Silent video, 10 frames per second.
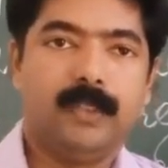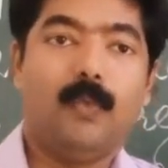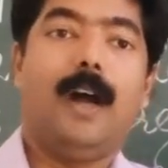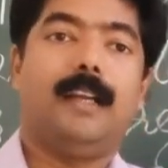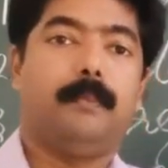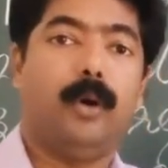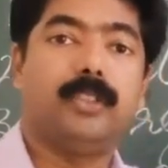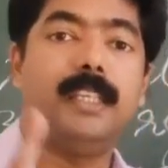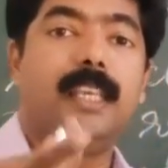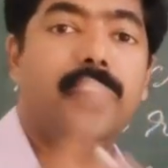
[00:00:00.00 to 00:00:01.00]
What
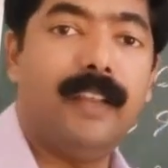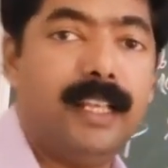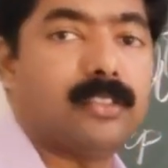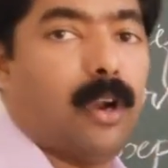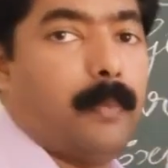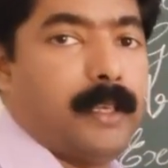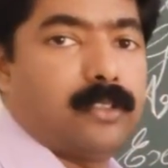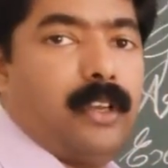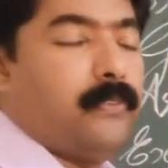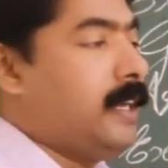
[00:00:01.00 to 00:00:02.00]
positively sloping?
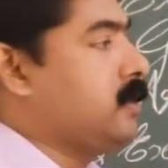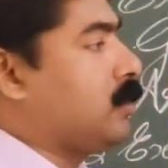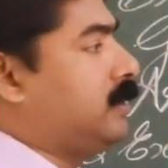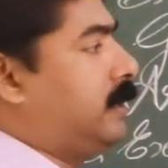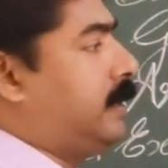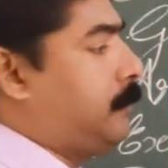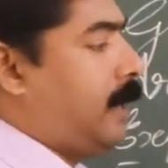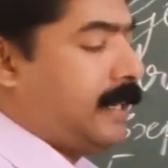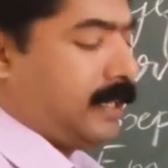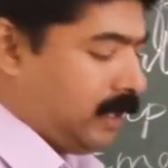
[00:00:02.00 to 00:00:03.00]
So if I draw the
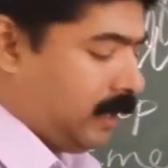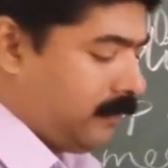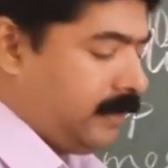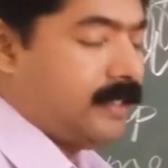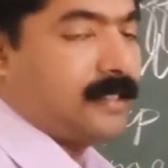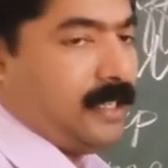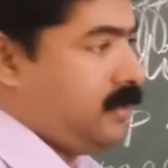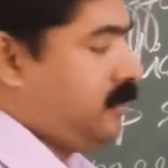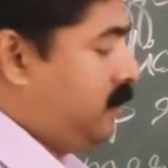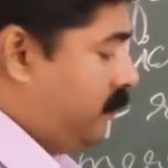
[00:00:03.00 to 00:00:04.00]
demand curve in such
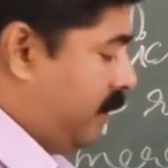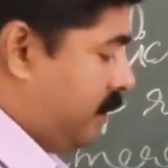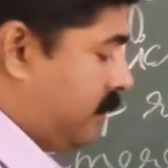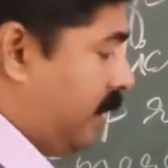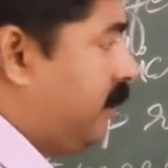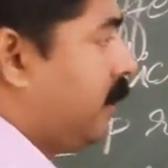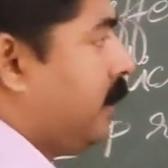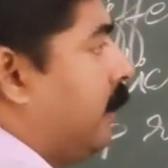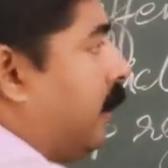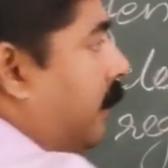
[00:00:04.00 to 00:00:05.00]
a situation,
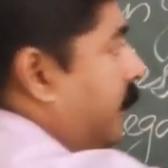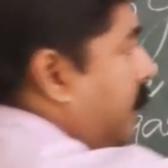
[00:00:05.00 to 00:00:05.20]
we